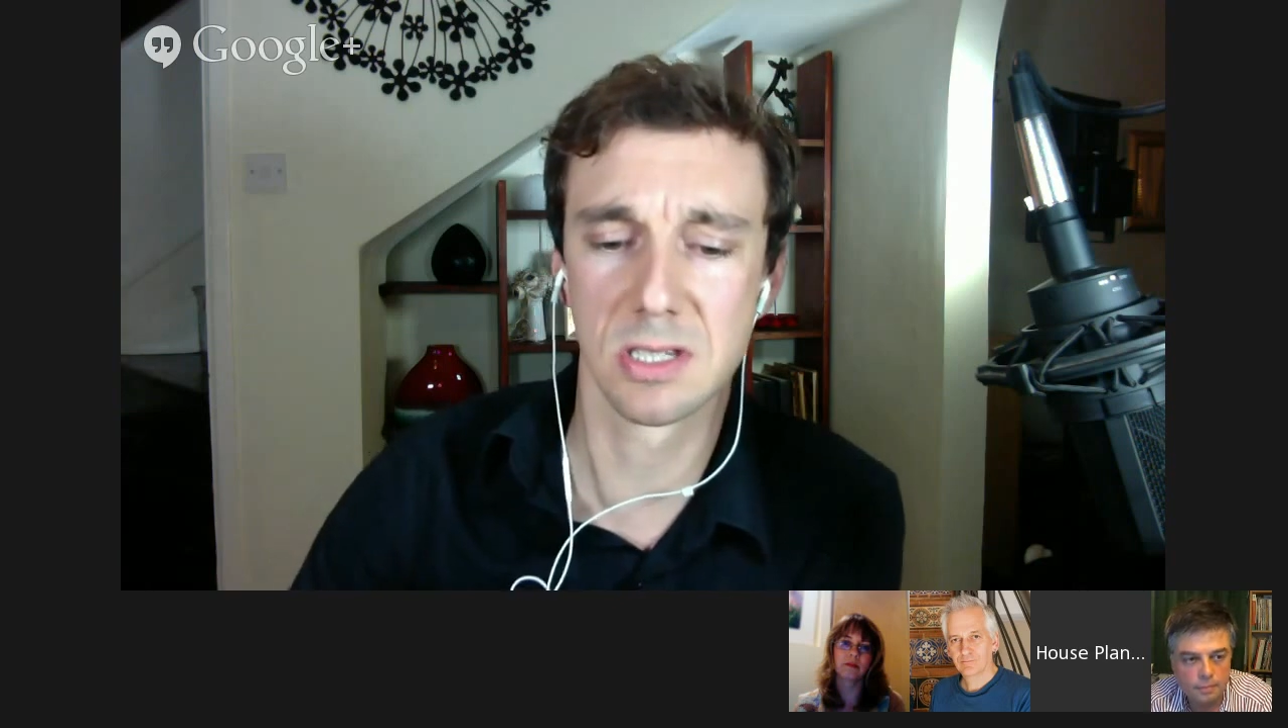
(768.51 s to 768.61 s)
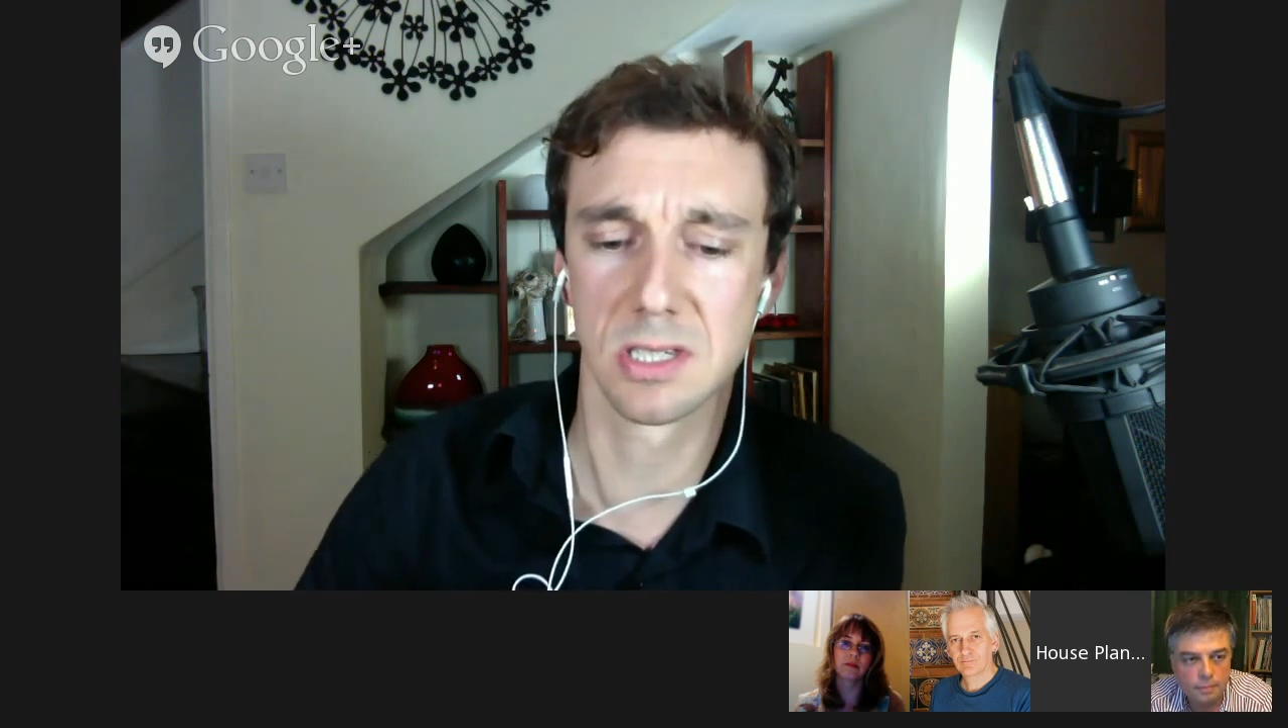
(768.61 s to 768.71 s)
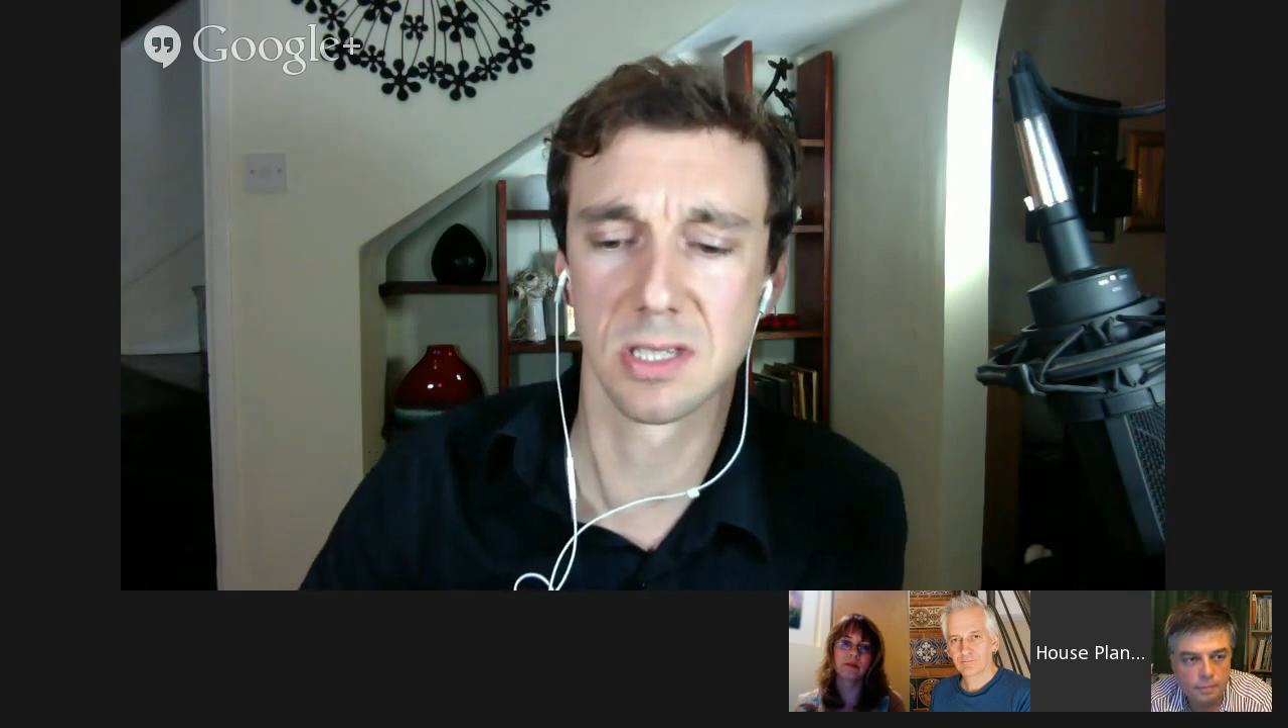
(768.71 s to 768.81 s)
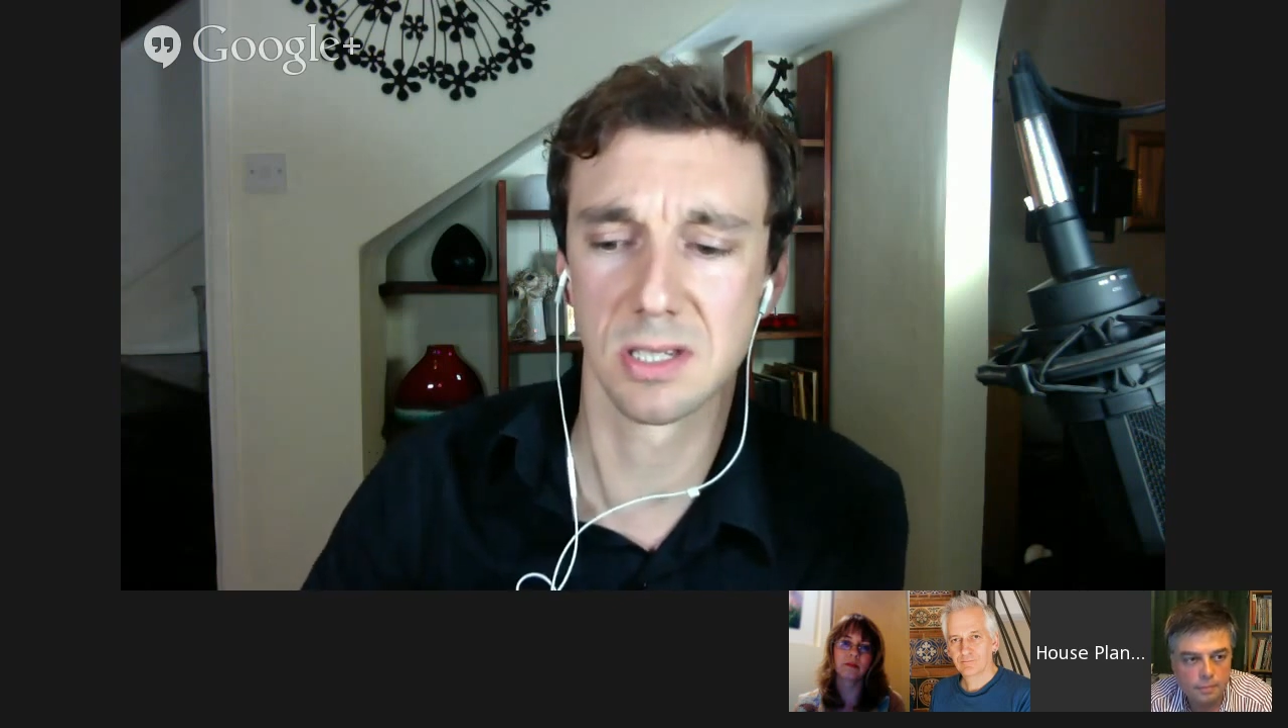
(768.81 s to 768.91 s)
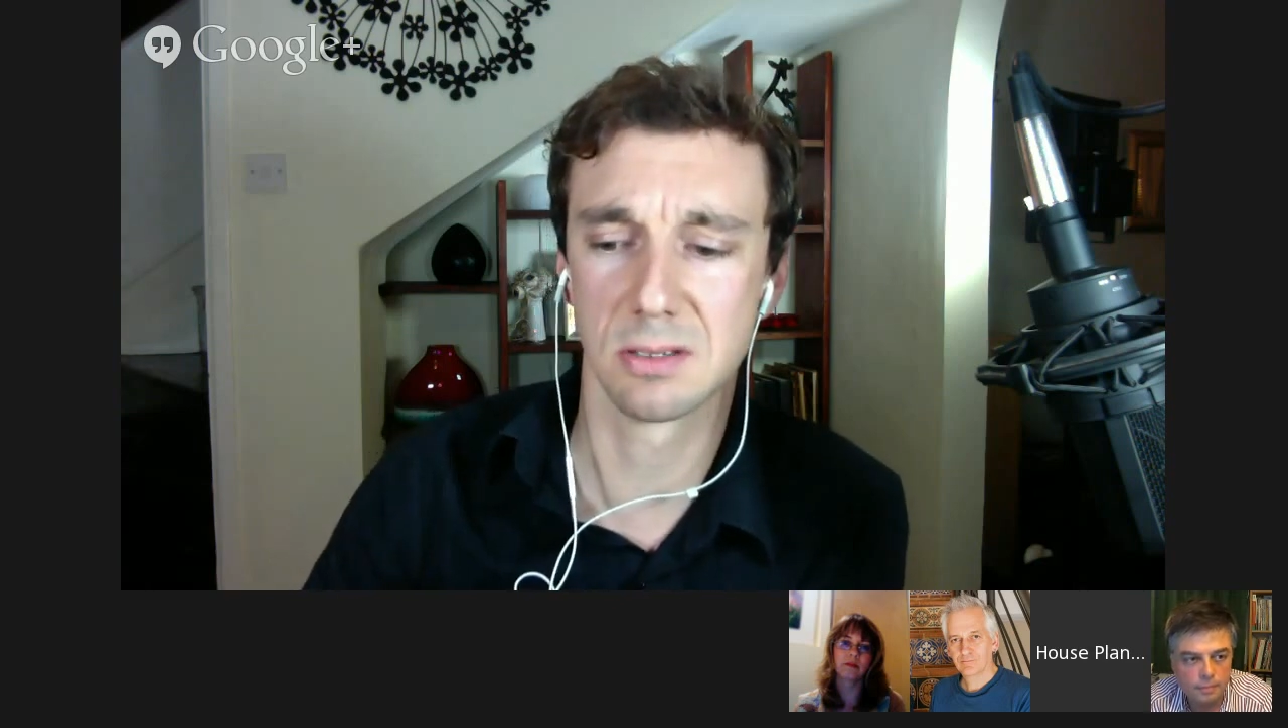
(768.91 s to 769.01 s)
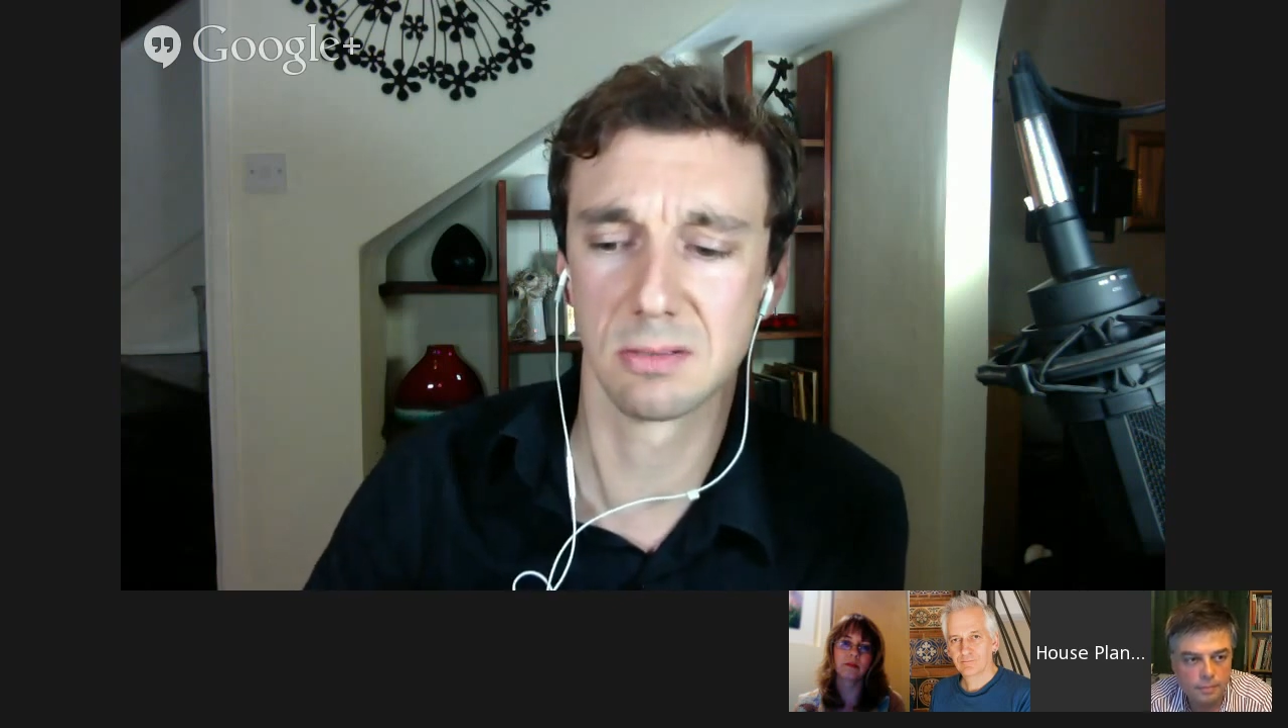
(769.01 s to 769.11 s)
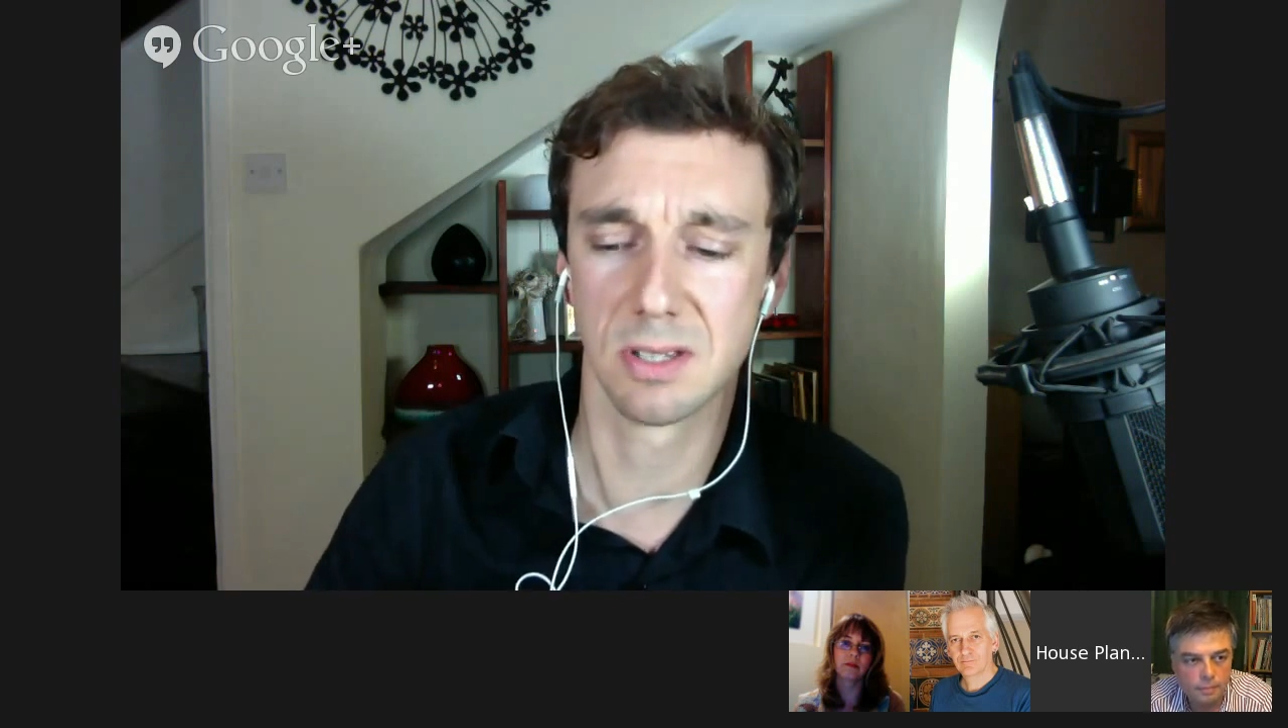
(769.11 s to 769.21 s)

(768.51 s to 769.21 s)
into the